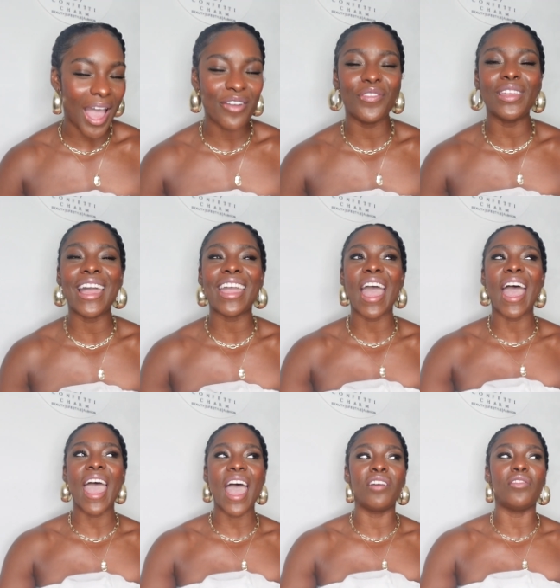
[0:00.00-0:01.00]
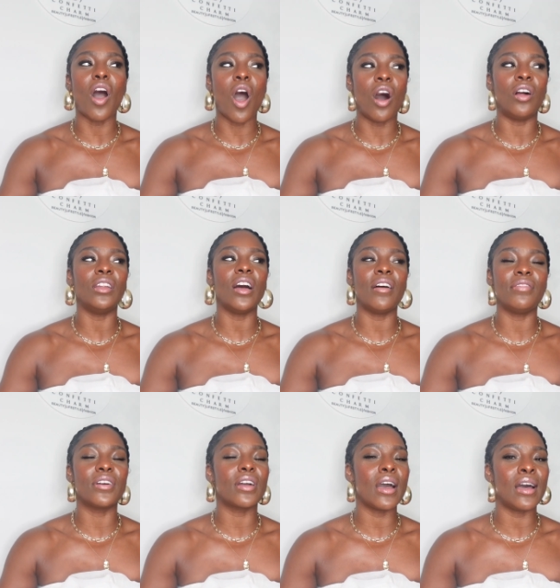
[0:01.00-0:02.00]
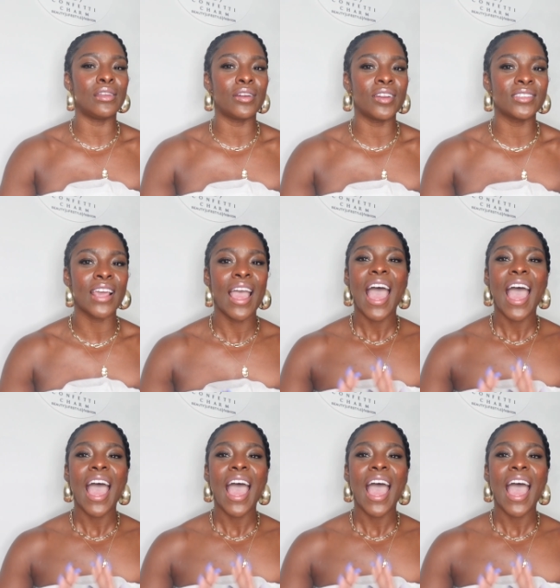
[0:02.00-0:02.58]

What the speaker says: I feel like I have all of the colors.